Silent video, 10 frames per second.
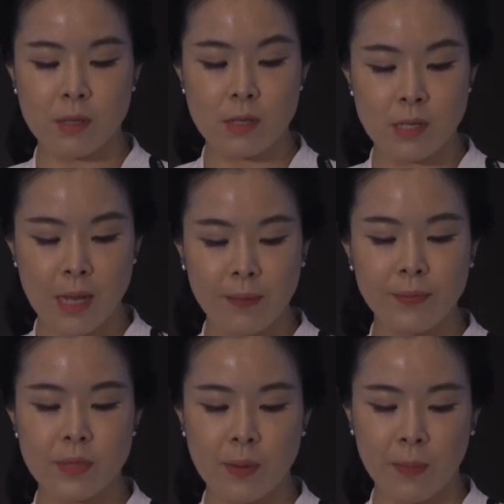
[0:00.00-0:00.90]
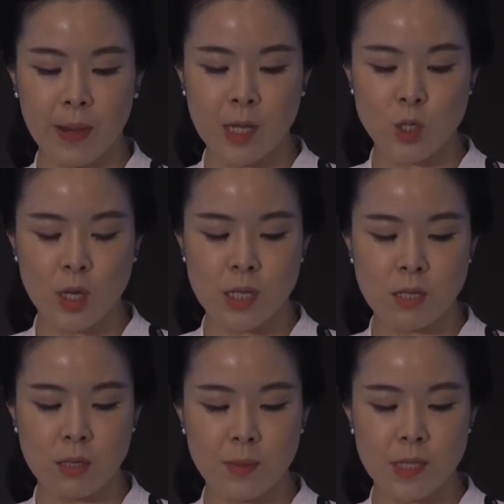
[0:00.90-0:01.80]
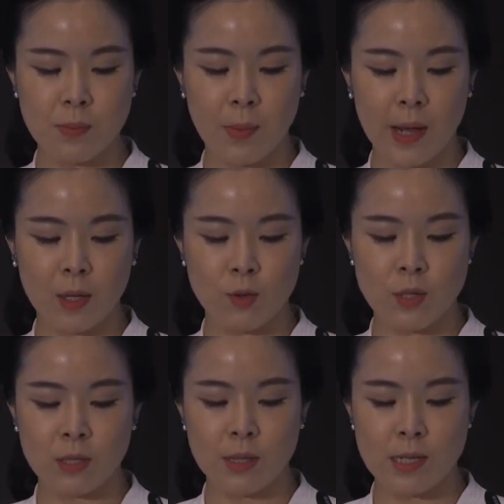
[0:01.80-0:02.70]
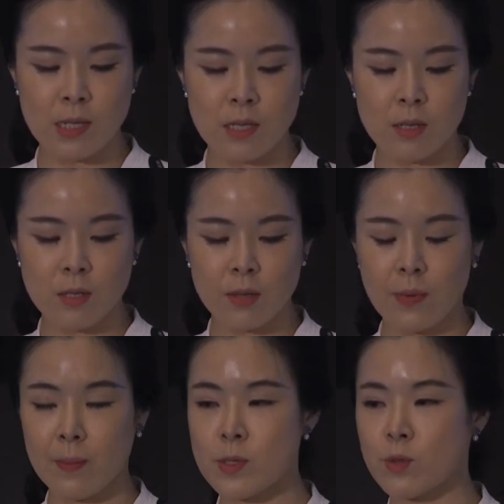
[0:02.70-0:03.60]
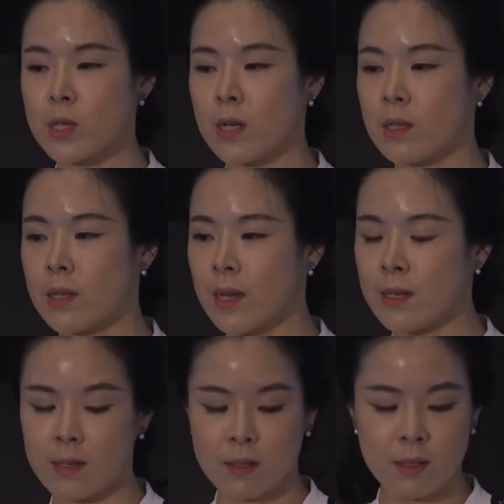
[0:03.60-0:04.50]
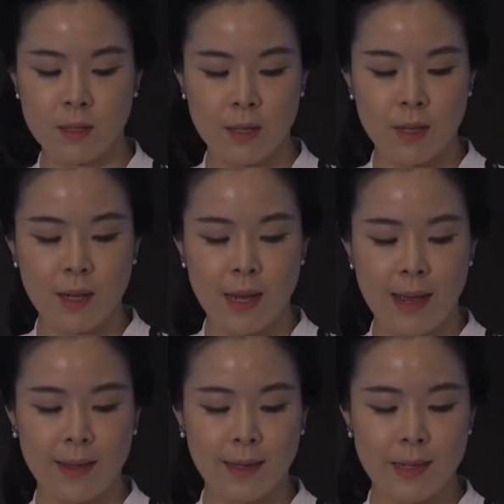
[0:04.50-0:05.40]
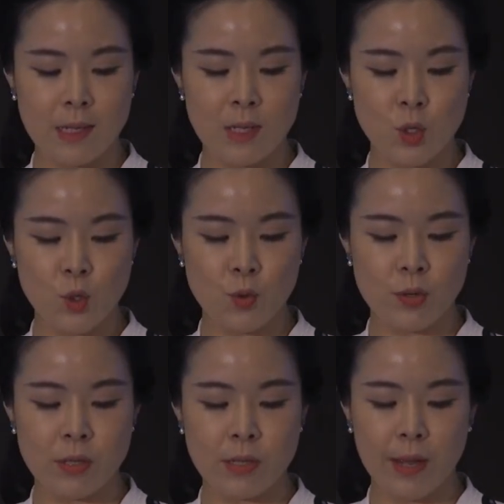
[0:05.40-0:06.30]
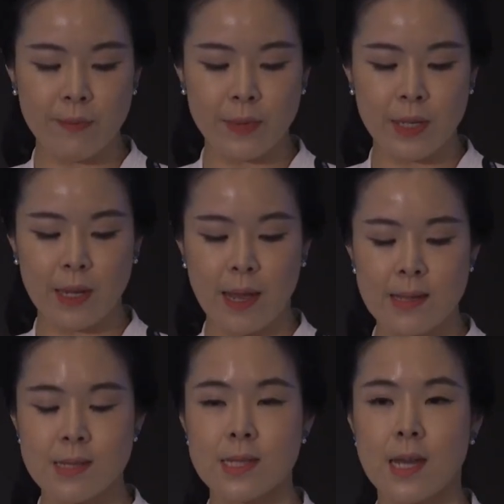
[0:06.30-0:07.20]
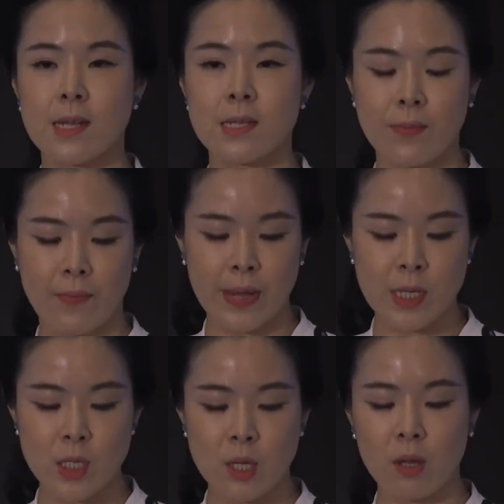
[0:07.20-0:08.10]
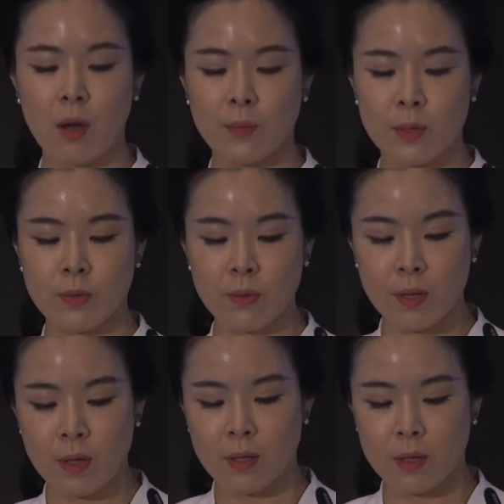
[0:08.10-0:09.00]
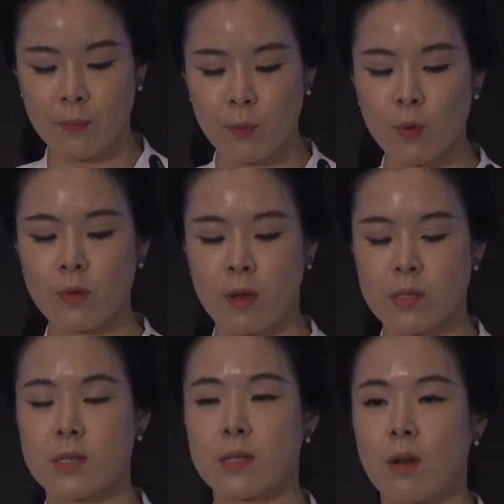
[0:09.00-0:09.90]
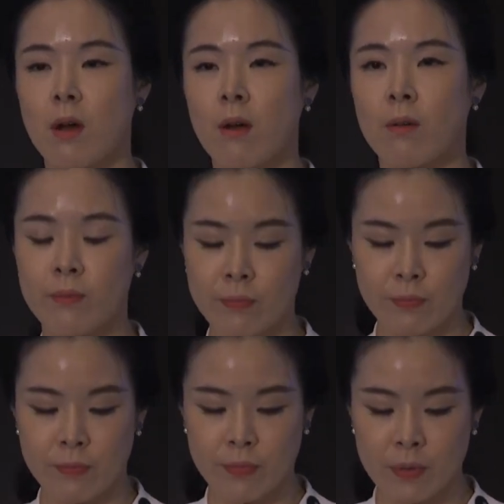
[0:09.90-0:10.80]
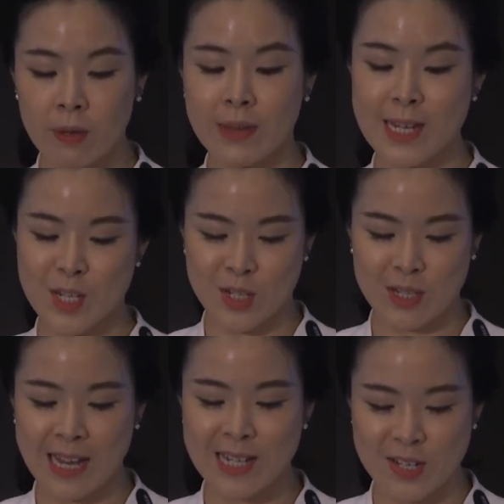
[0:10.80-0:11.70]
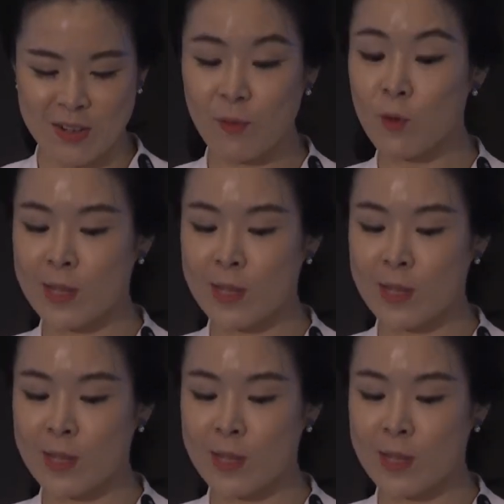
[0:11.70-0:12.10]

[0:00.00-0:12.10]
safe supply chain service by using registered pharmaceutical data, and it ensures safety and satisfaction of the products of the nation.